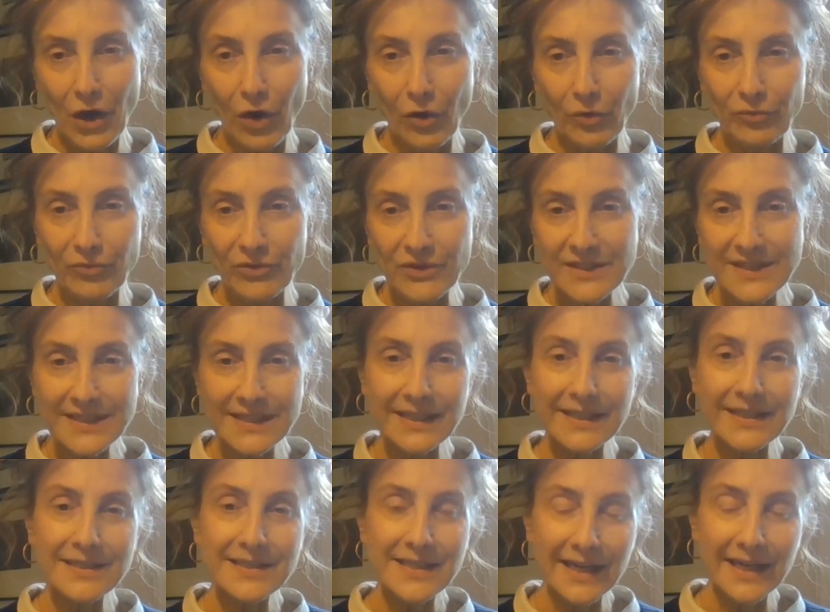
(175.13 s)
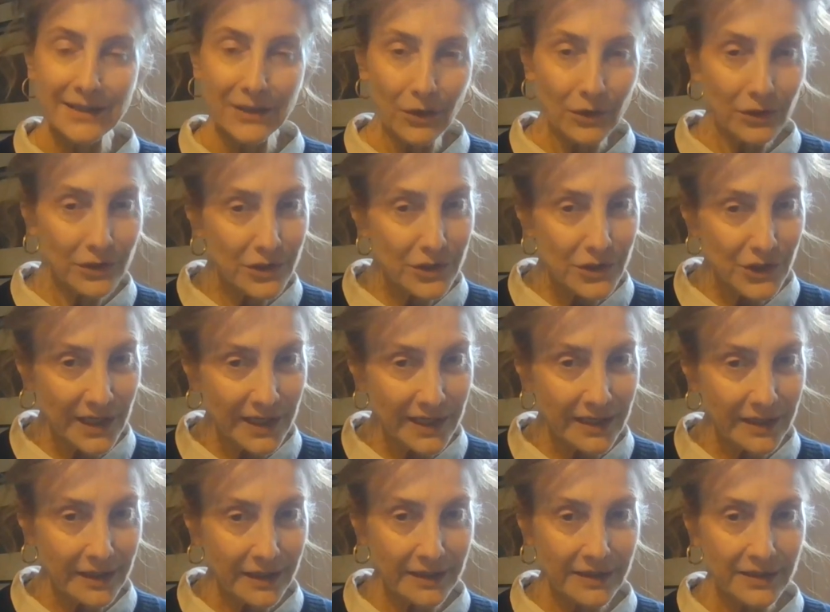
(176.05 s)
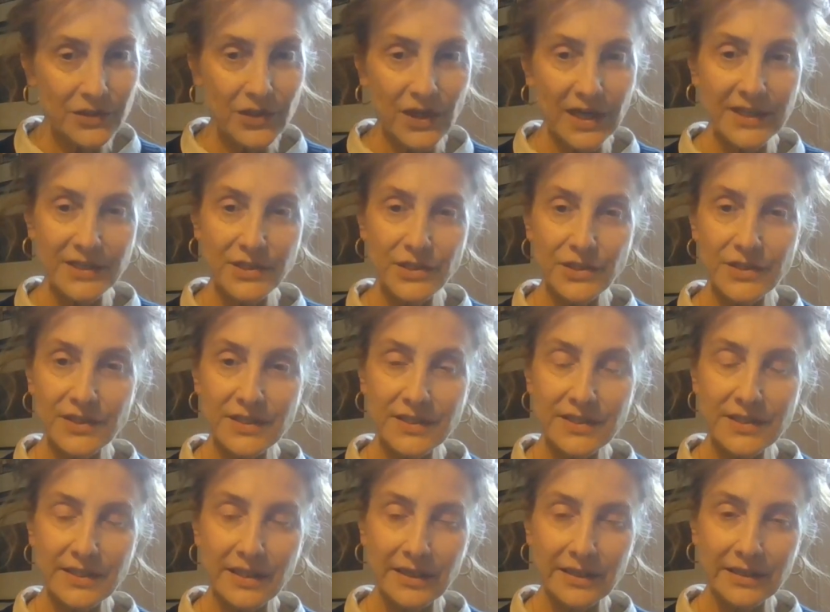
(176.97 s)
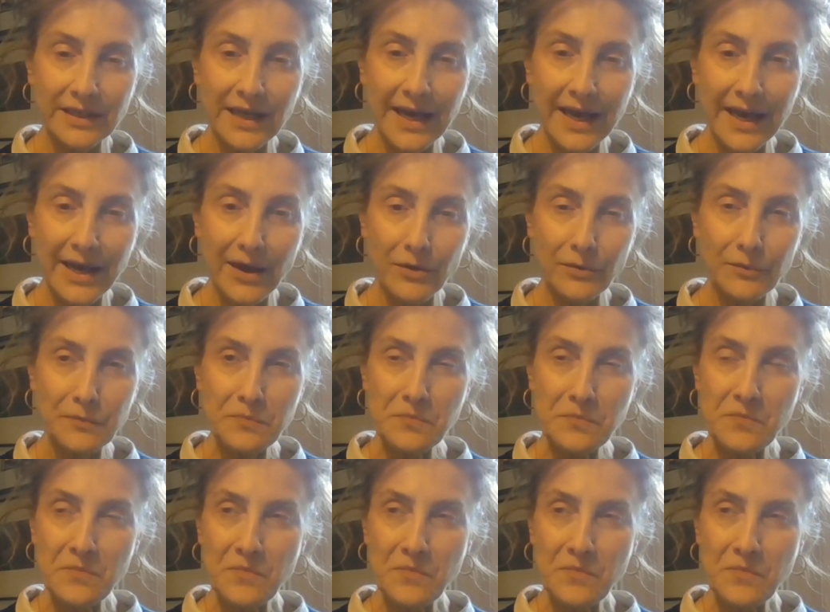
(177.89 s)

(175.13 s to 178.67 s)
obviously technology and the changes it's done now,